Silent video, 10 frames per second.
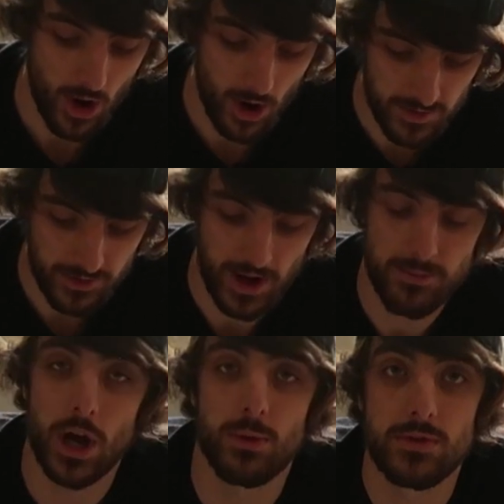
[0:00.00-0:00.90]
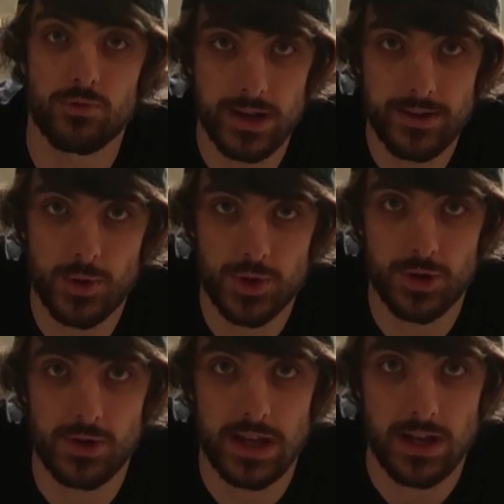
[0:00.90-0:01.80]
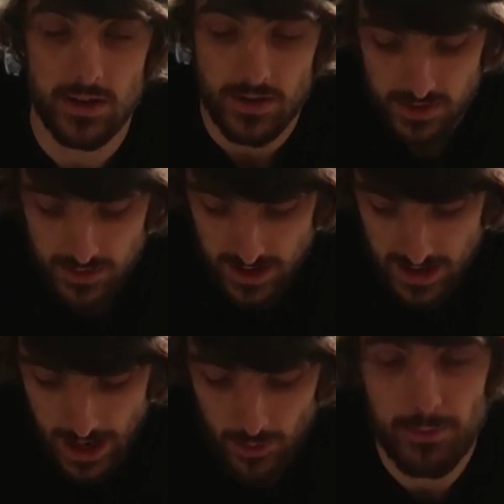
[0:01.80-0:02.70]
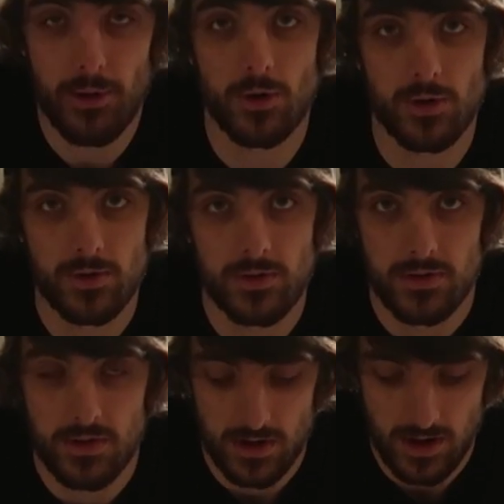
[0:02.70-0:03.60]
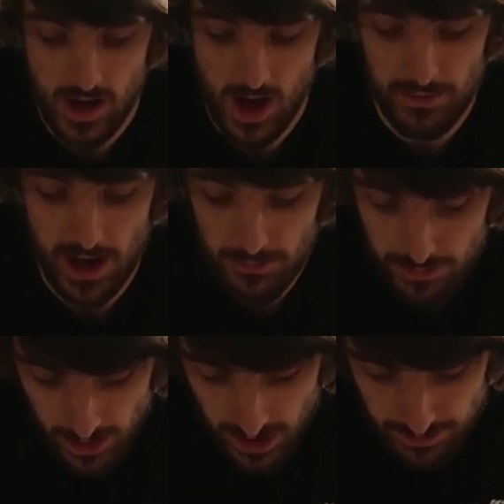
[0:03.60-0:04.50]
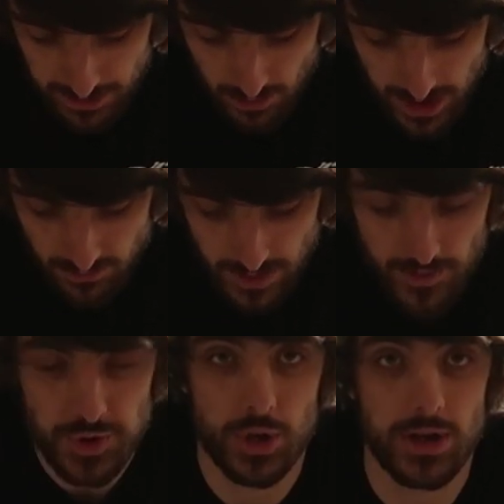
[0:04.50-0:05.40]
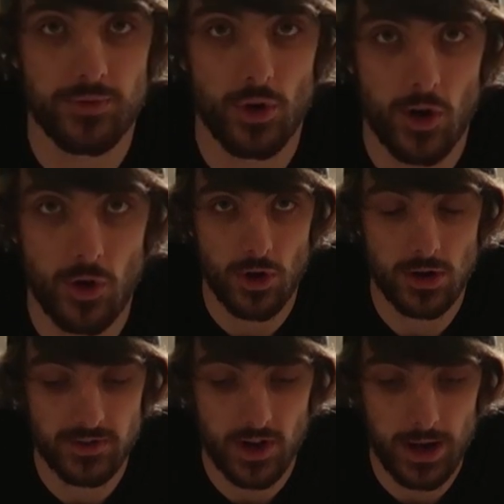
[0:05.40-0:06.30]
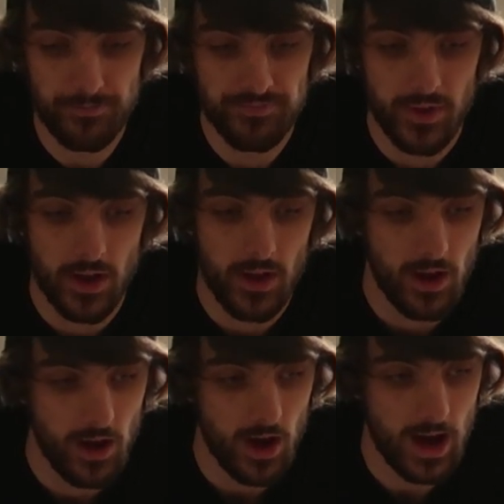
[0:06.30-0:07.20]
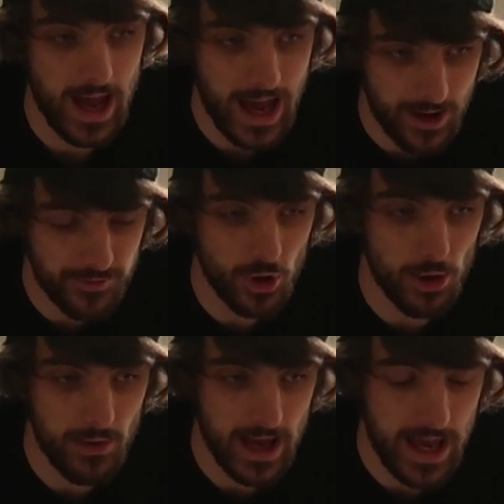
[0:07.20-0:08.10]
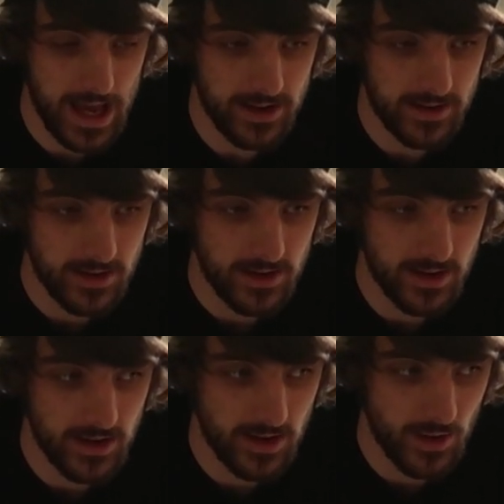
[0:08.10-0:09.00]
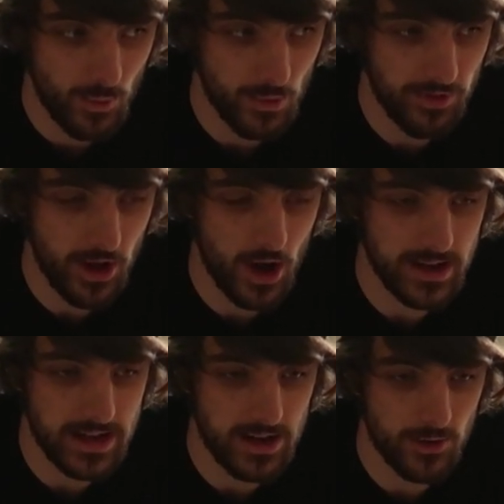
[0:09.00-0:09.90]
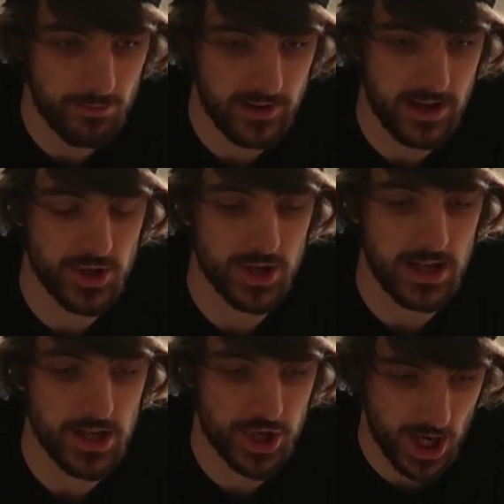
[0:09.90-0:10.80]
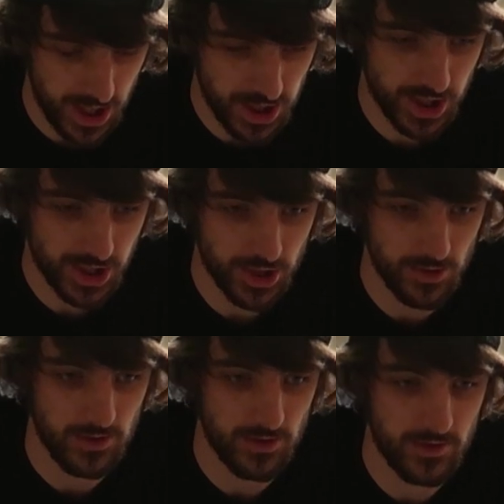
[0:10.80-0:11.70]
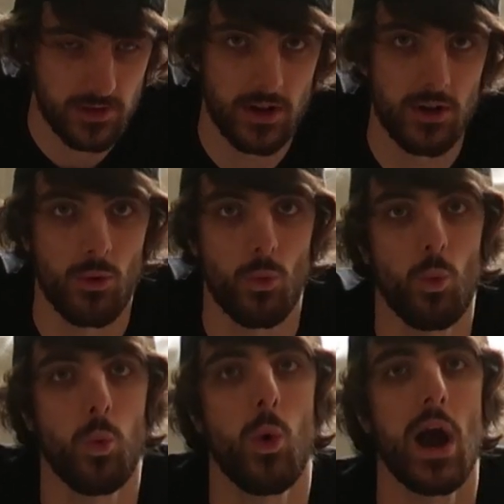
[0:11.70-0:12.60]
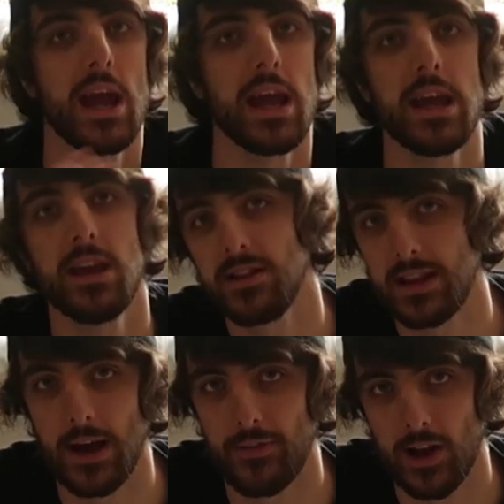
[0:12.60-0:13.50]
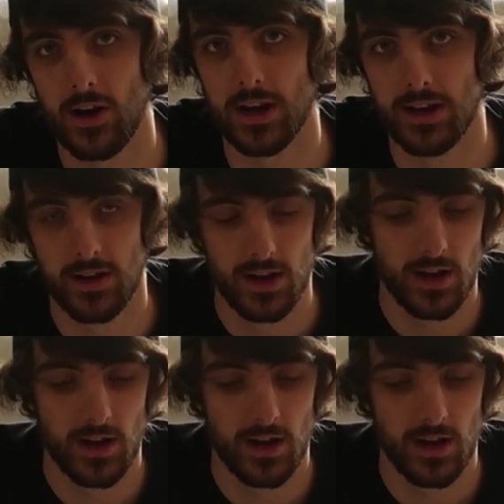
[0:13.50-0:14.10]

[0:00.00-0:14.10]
Obviously, I'm going with Revo tuning out the box. And I'm probably going to be running Revo tuning for a long time. I have got my head with the idea of potentially changing tuners way down the line.